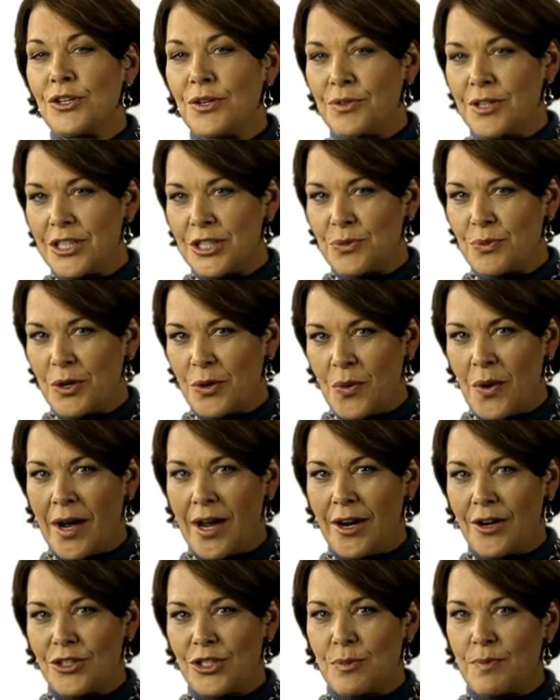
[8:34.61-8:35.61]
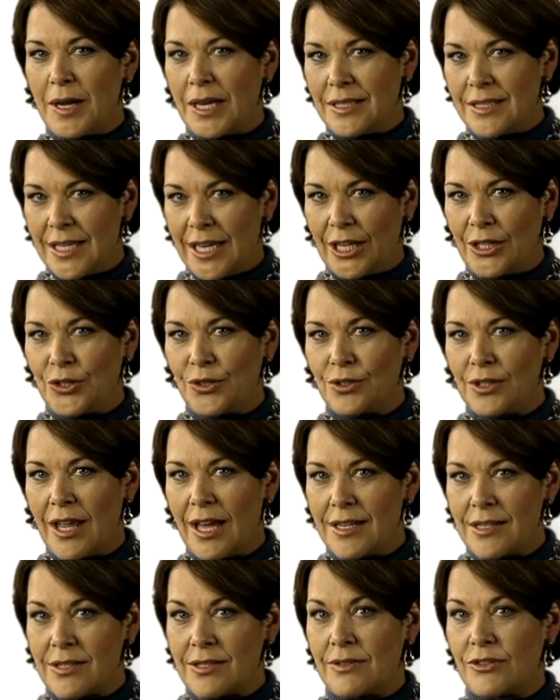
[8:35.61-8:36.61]
units required to maintain your
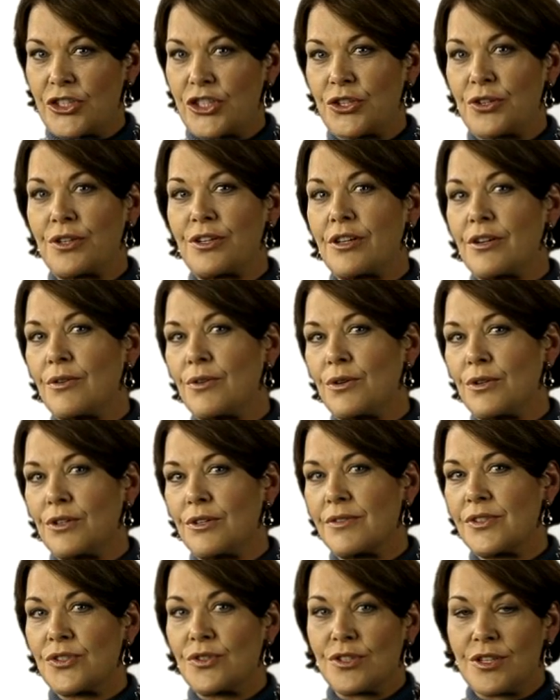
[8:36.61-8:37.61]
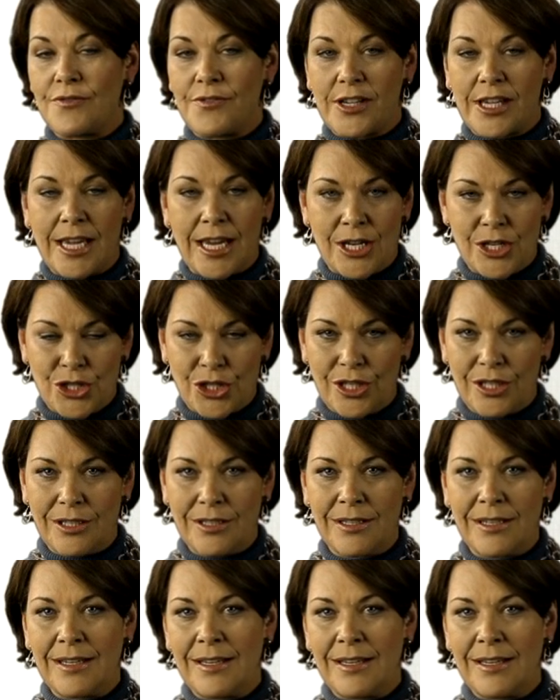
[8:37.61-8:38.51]
licensure or certification?